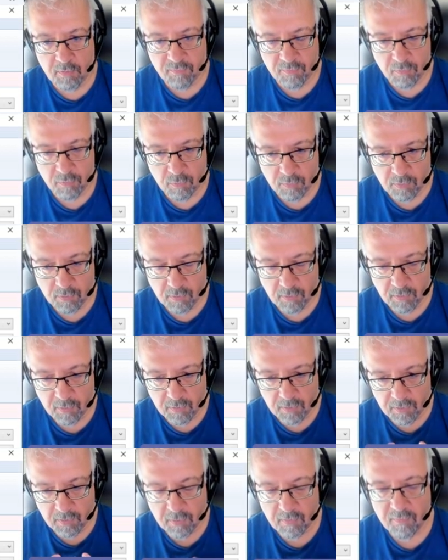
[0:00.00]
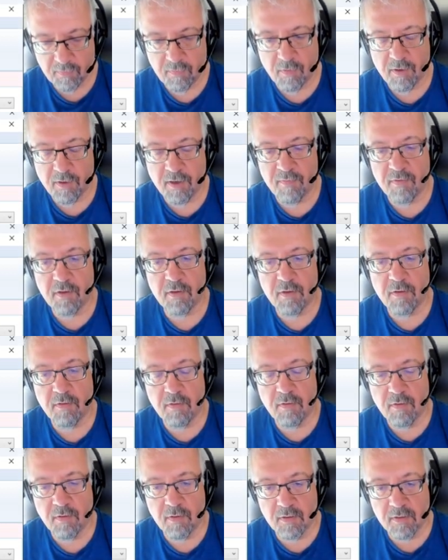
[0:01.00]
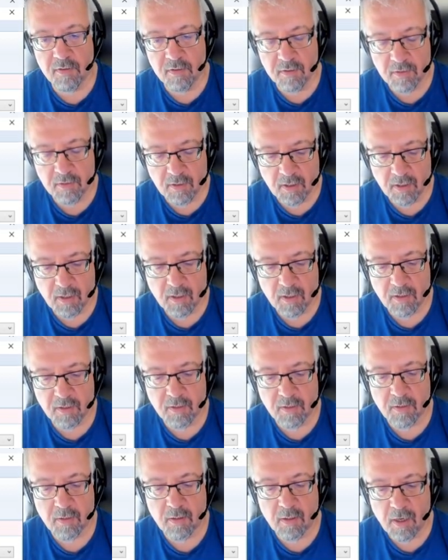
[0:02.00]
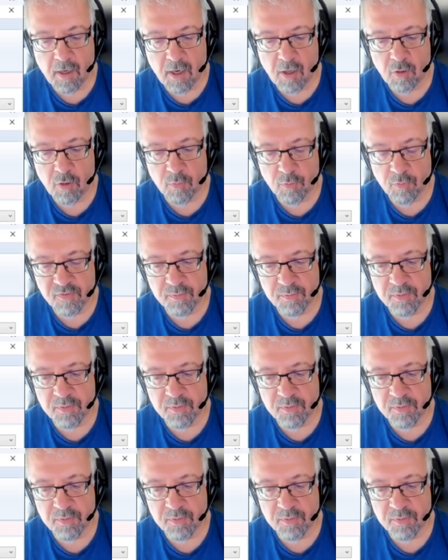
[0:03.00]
if you will, for every column